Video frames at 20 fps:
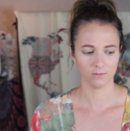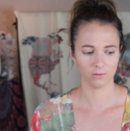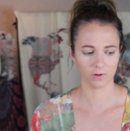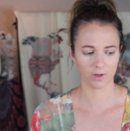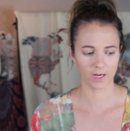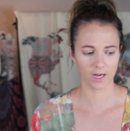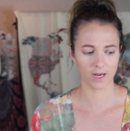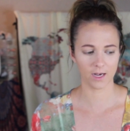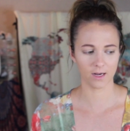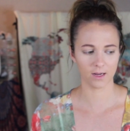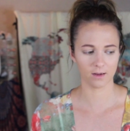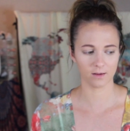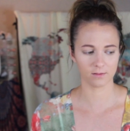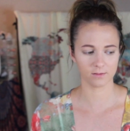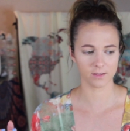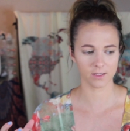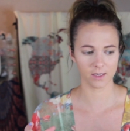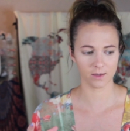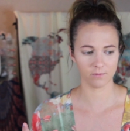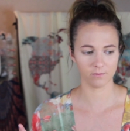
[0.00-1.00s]
organic
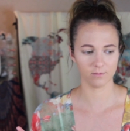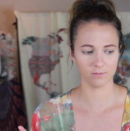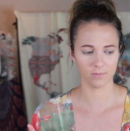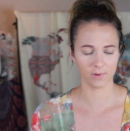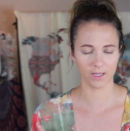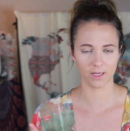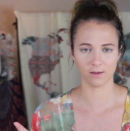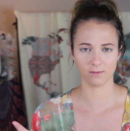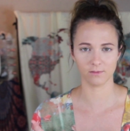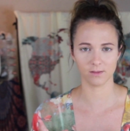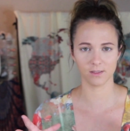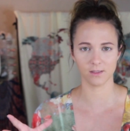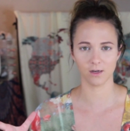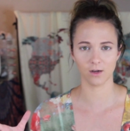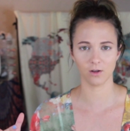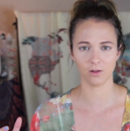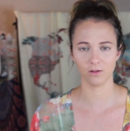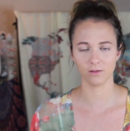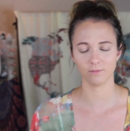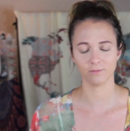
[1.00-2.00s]
sleep like
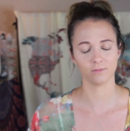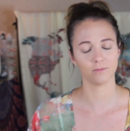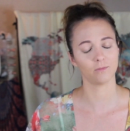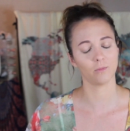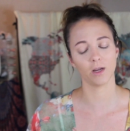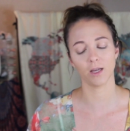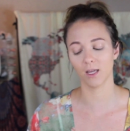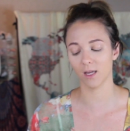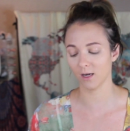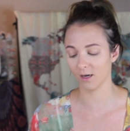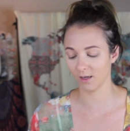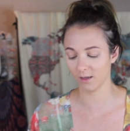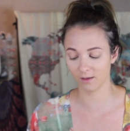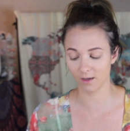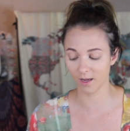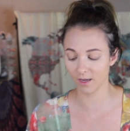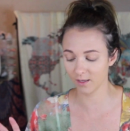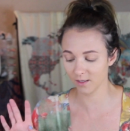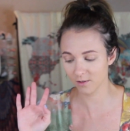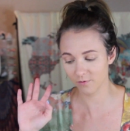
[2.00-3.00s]
snuggle why can't I,
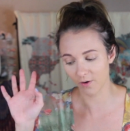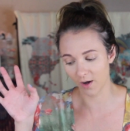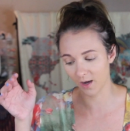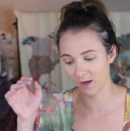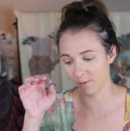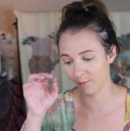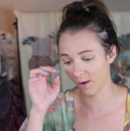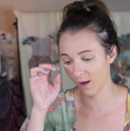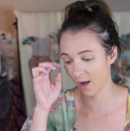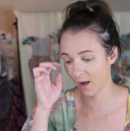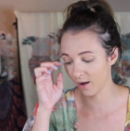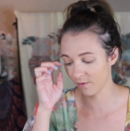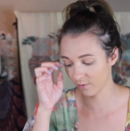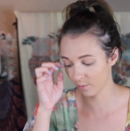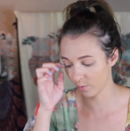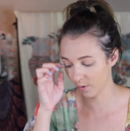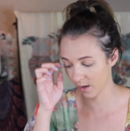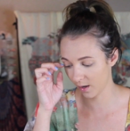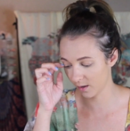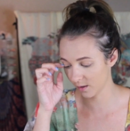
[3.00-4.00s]
I, it's fine I mean I have
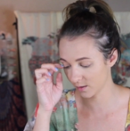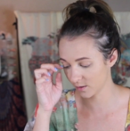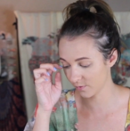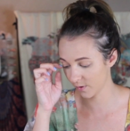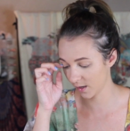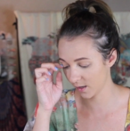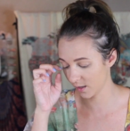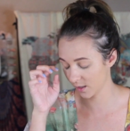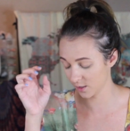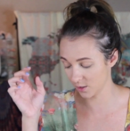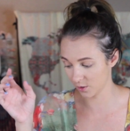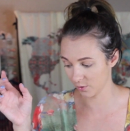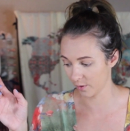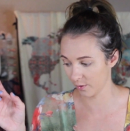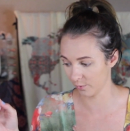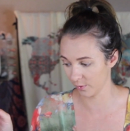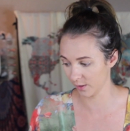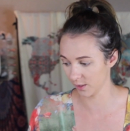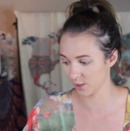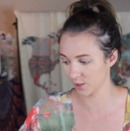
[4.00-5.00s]
a brain it's fine I do
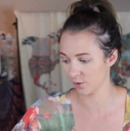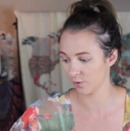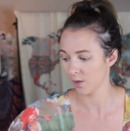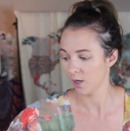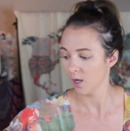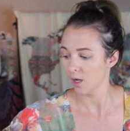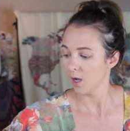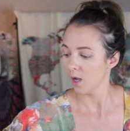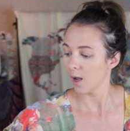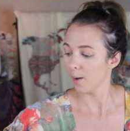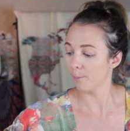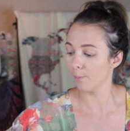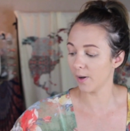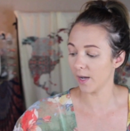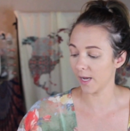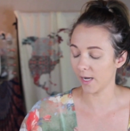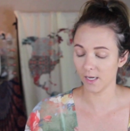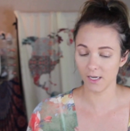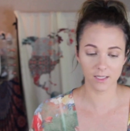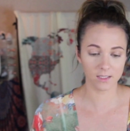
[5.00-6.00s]
I really do
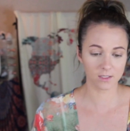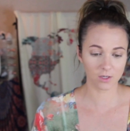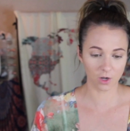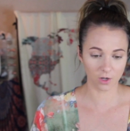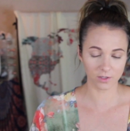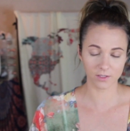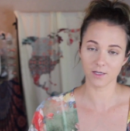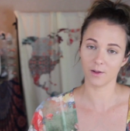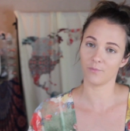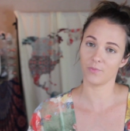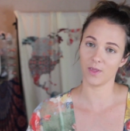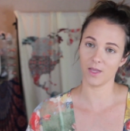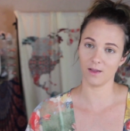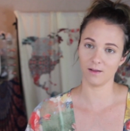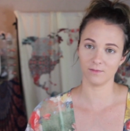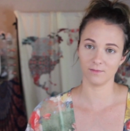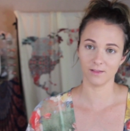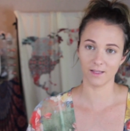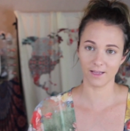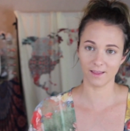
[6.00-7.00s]
but it's called
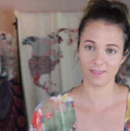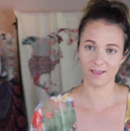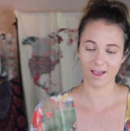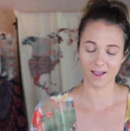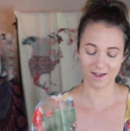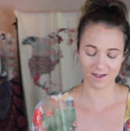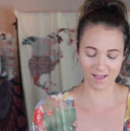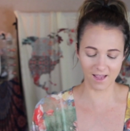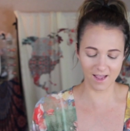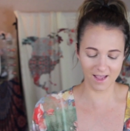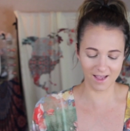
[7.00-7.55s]
something like that